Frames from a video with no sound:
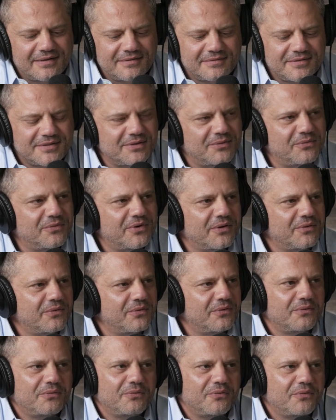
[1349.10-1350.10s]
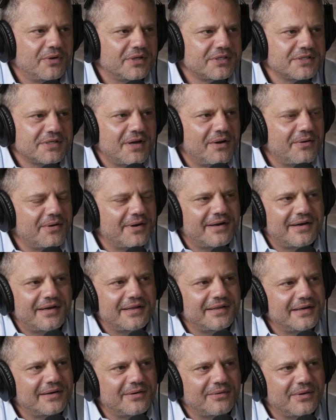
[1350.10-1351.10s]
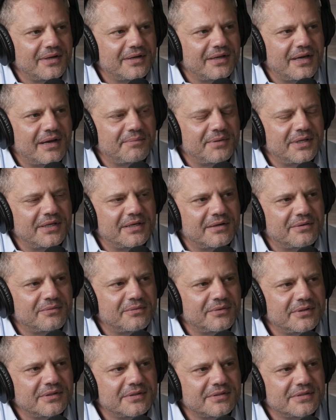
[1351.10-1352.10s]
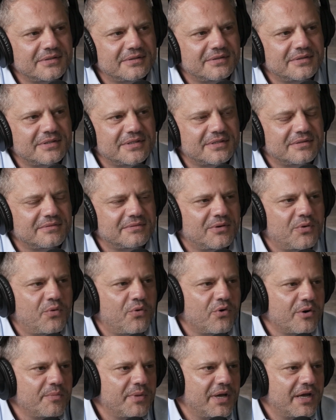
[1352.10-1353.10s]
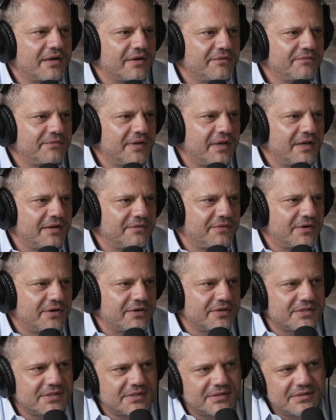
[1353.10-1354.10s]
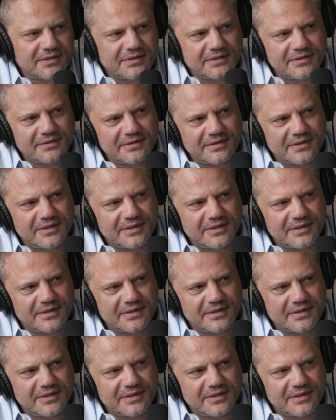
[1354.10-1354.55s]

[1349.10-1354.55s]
So what's going on there? Is it just quarterback adverse in